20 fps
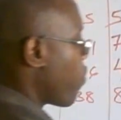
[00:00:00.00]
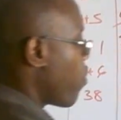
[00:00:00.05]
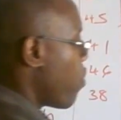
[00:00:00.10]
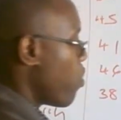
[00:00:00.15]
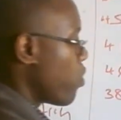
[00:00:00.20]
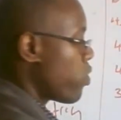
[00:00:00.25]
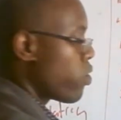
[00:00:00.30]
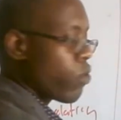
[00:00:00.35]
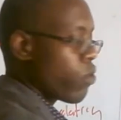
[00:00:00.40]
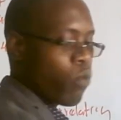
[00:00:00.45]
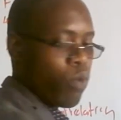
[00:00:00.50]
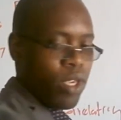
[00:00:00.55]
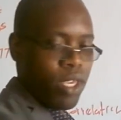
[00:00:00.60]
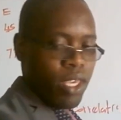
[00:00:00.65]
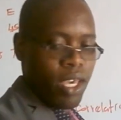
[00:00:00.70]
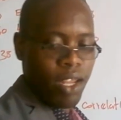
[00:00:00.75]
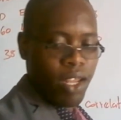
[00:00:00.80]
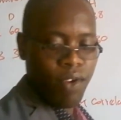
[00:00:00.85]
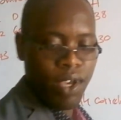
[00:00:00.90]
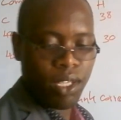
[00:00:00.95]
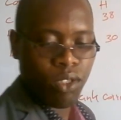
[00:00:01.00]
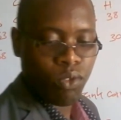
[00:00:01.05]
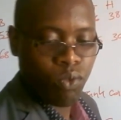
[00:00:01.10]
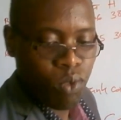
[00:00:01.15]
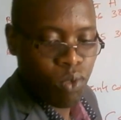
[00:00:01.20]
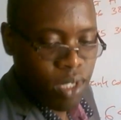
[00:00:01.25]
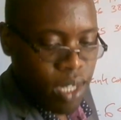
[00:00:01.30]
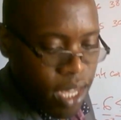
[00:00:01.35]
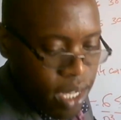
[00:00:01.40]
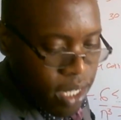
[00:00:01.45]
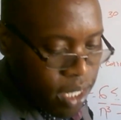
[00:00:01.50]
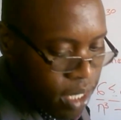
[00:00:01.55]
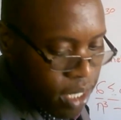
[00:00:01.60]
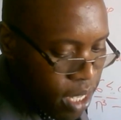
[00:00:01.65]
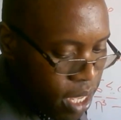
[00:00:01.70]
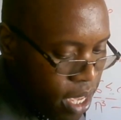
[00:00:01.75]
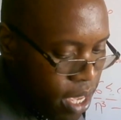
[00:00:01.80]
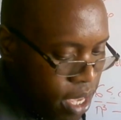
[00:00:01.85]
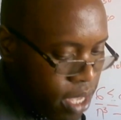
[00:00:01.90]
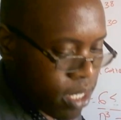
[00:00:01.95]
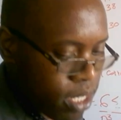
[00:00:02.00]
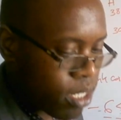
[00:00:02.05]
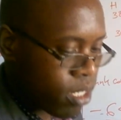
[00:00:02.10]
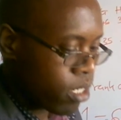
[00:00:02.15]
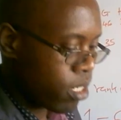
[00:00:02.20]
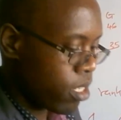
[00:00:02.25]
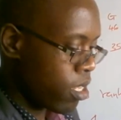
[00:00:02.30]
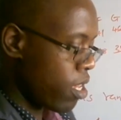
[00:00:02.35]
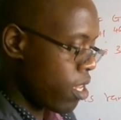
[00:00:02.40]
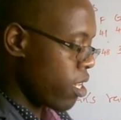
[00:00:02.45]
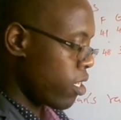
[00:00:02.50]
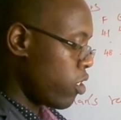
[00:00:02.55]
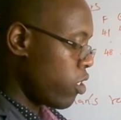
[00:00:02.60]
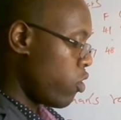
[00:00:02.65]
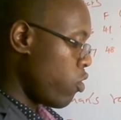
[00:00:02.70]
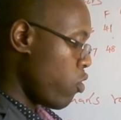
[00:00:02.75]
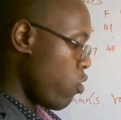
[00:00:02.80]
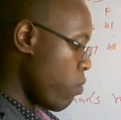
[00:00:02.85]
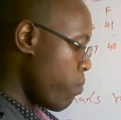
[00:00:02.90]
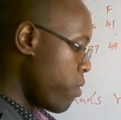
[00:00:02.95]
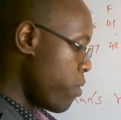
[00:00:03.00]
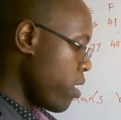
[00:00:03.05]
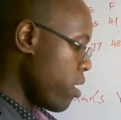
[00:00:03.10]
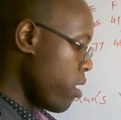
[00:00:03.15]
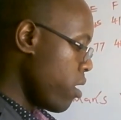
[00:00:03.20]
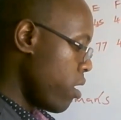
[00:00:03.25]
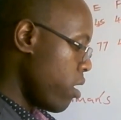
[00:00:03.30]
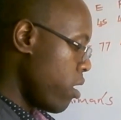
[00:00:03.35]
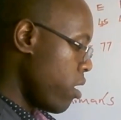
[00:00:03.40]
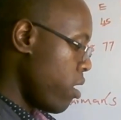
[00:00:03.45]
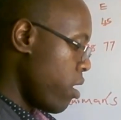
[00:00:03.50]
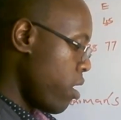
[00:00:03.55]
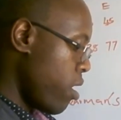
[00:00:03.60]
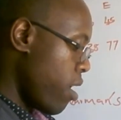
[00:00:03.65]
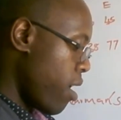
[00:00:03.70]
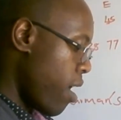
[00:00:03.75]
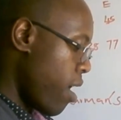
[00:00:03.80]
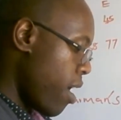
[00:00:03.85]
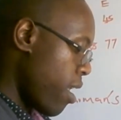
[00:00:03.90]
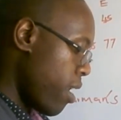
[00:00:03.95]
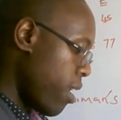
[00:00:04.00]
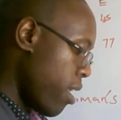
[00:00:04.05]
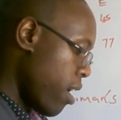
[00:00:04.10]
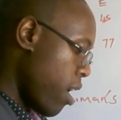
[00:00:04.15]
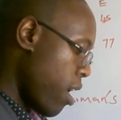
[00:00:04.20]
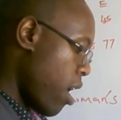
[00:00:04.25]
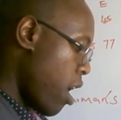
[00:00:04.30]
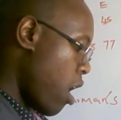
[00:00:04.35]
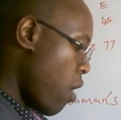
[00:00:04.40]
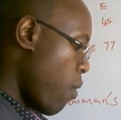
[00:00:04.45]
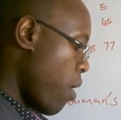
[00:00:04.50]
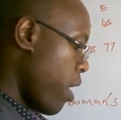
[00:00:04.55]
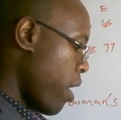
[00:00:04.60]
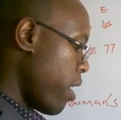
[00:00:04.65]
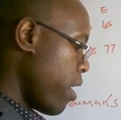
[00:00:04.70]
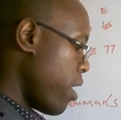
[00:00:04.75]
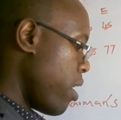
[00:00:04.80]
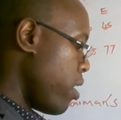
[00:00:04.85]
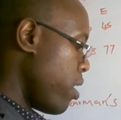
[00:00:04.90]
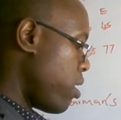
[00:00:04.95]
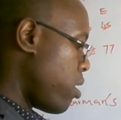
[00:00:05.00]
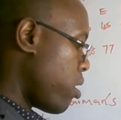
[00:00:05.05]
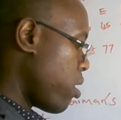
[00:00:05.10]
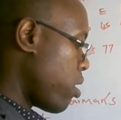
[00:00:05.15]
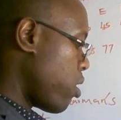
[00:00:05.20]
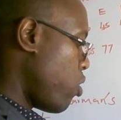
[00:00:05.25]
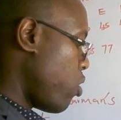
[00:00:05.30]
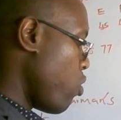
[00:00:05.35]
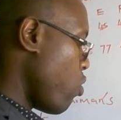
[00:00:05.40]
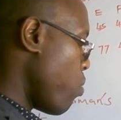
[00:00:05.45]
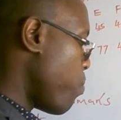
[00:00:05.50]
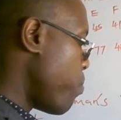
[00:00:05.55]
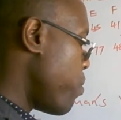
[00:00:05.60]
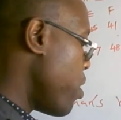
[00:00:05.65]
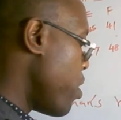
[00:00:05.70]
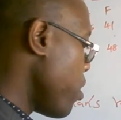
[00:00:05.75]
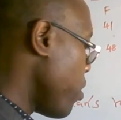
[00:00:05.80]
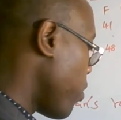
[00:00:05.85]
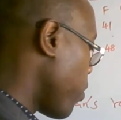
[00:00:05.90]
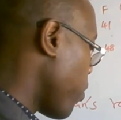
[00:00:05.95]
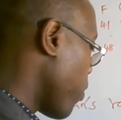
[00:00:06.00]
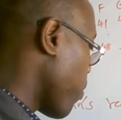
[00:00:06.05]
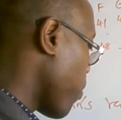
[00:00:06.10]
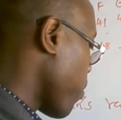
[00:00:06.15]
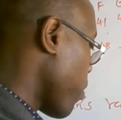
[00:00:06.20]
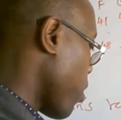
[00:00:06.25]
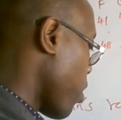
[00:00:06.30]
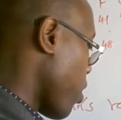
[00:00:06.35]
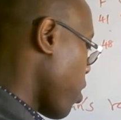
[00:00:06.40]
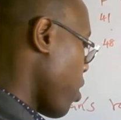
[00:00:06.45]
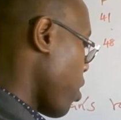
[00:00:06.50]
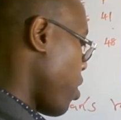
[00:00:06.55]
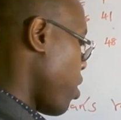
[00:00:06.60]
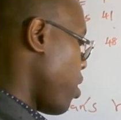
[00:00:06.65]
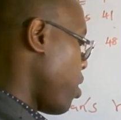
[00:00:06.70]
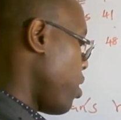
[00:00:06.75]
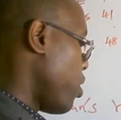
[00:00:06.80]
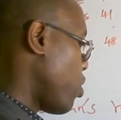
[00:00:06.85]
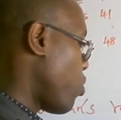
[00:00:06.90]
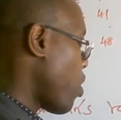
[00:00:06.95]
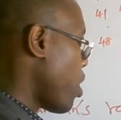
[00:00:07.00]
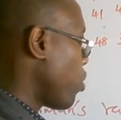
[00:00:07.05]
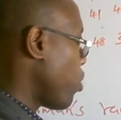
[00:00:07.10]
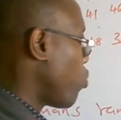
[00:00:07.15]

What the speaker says: course we are going to take 8 cubed, and our 8 cubed is going to